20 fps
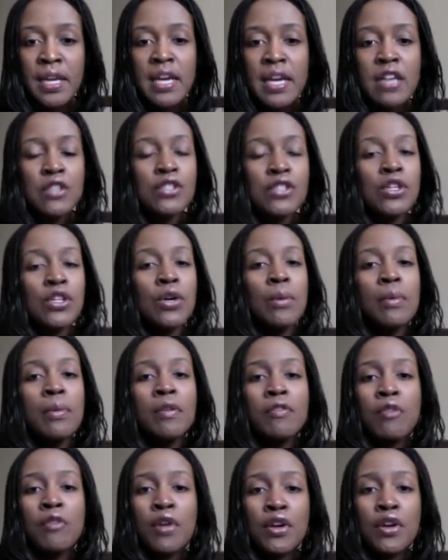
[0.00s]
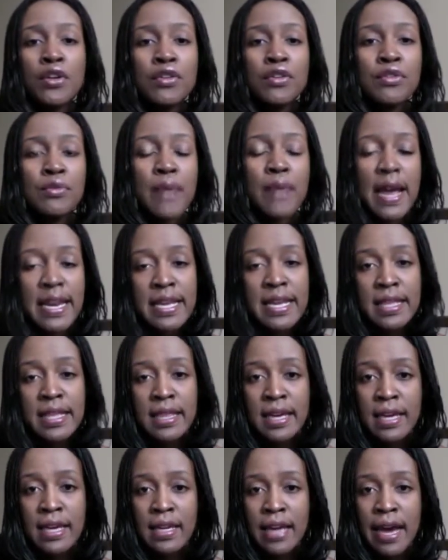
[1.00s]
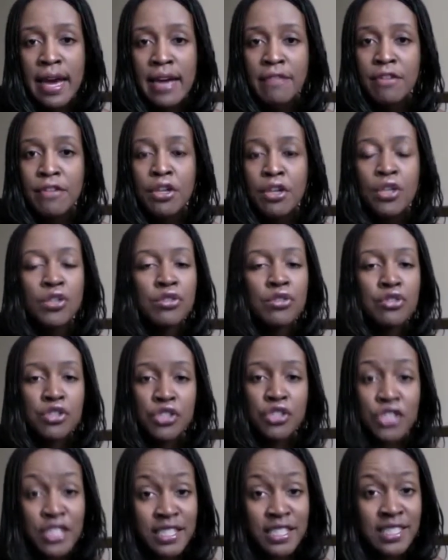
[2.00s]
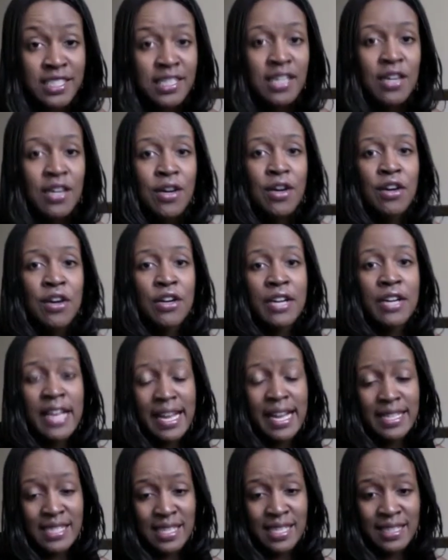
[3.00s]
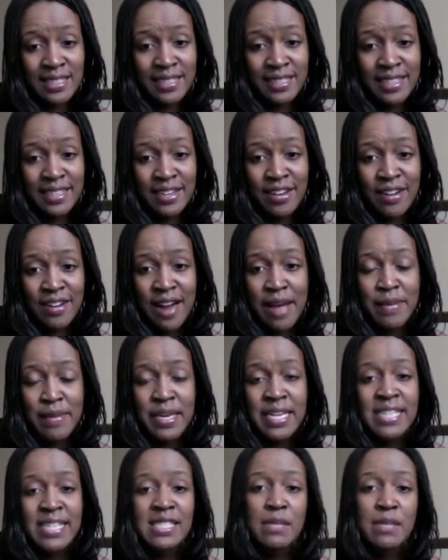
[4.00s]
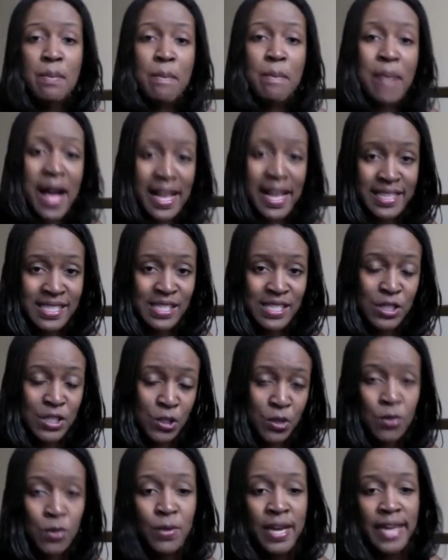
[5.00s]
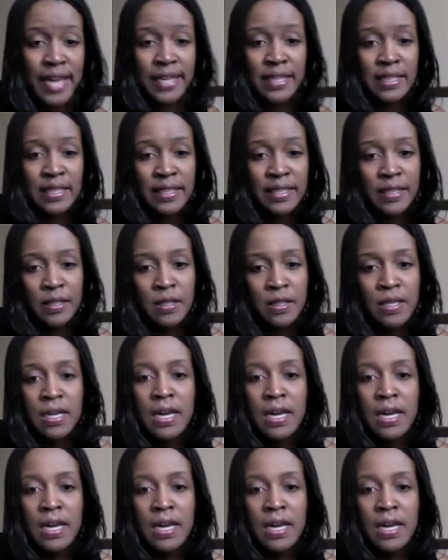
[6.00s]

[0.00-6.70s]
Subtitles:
So before you do anything in life, you should get clear. I mean, it's best to get clear.